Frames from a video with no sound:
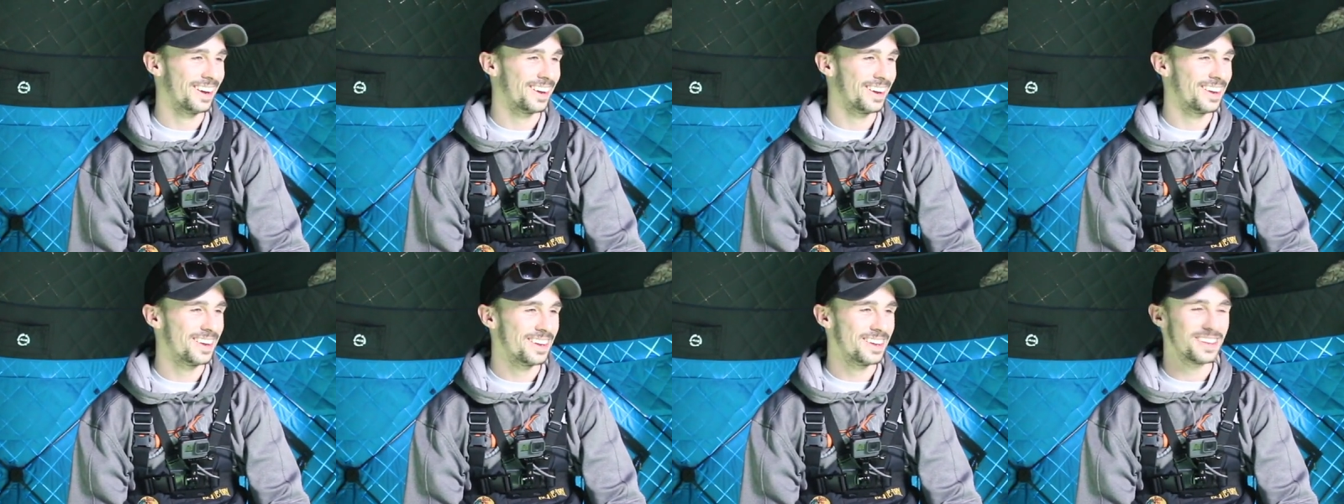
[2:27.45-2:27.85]

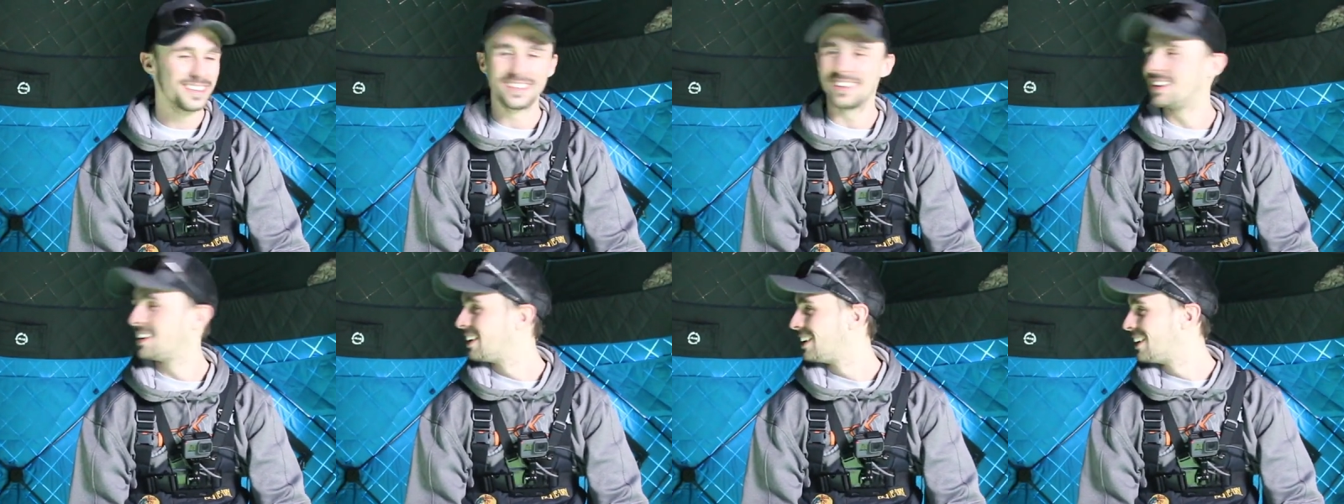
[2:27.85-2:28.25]
Big
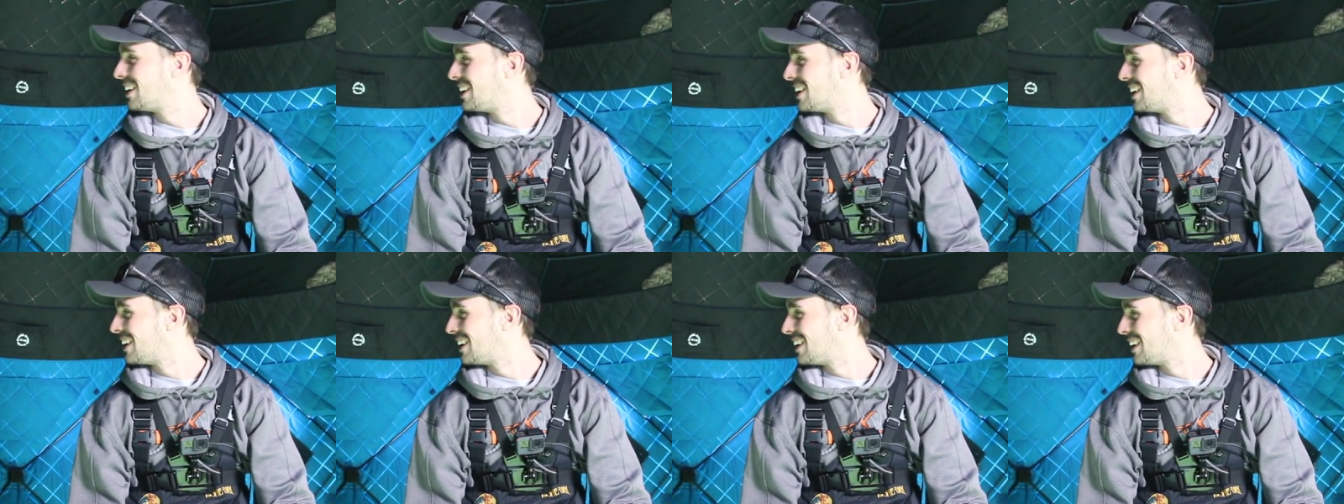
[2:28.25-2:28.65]
jumbos,
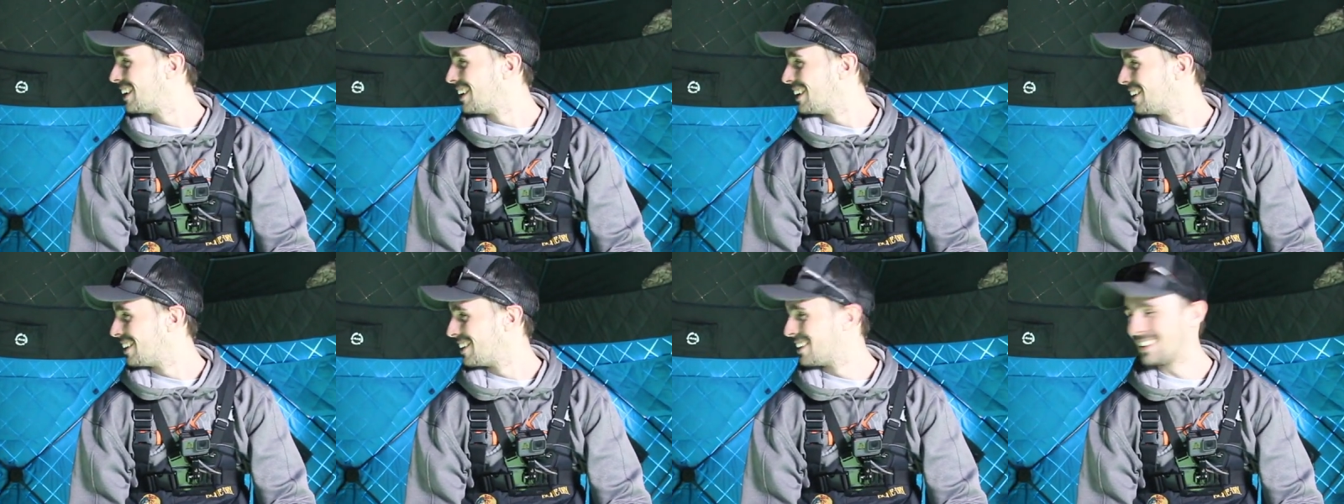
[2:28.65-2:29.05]
baby.
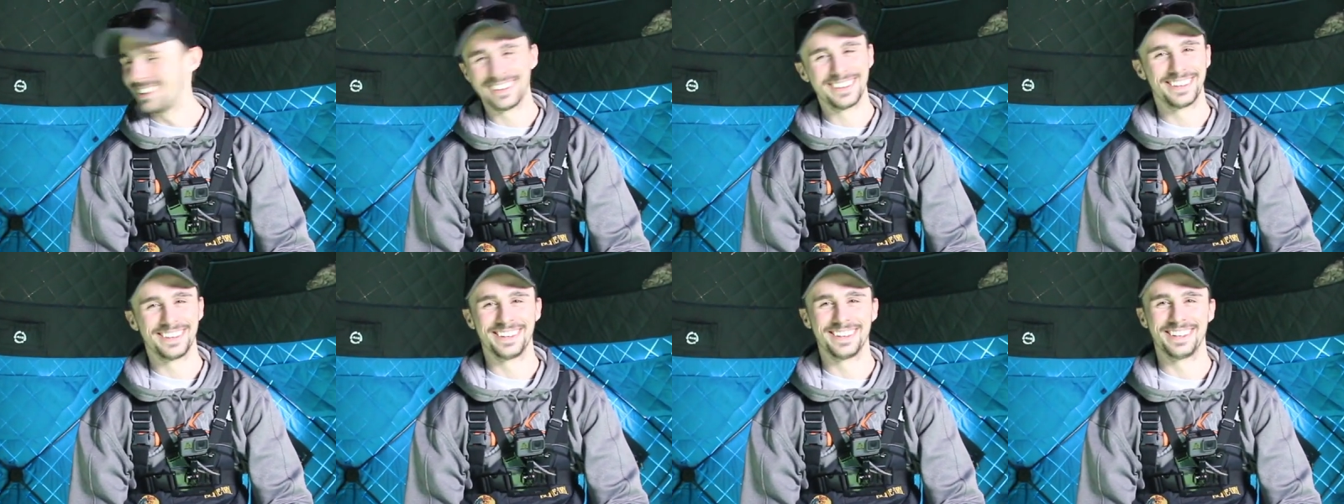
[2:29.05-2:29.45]

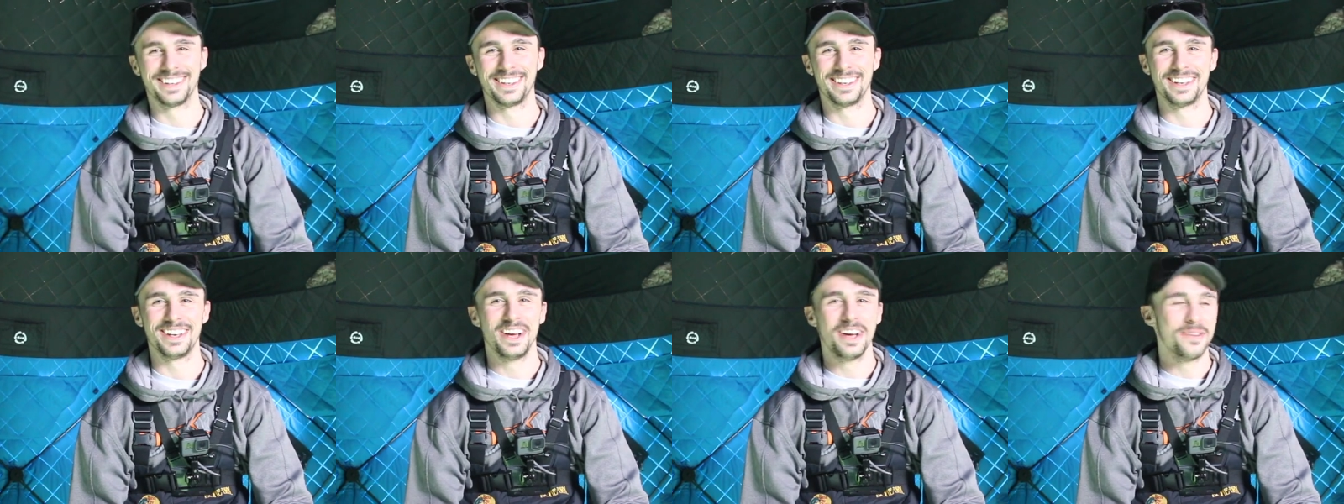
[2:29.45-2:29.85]
Big
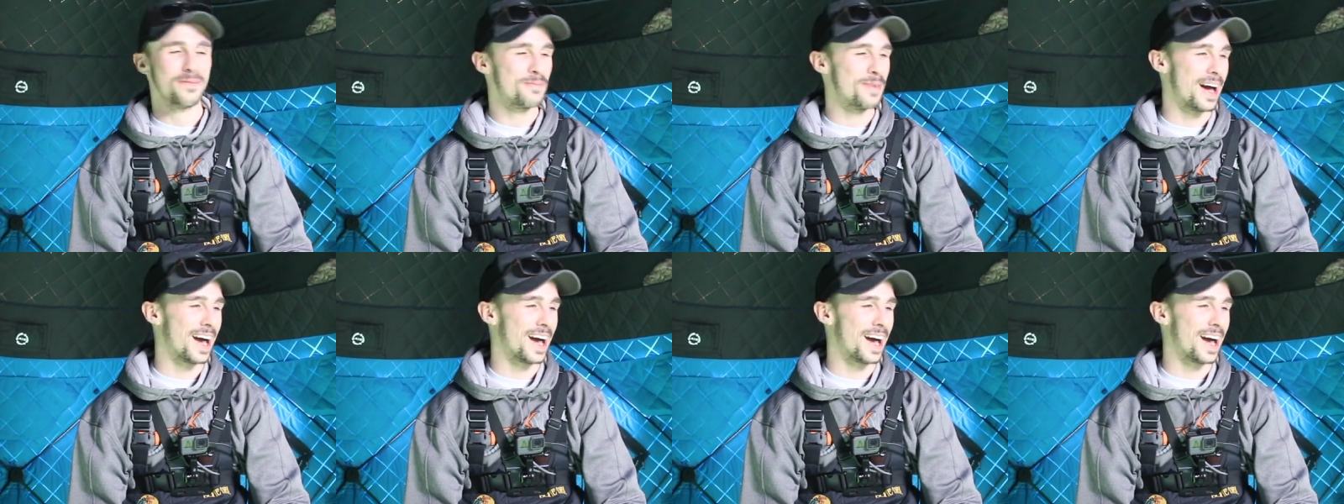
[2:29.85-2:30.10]
jumbos.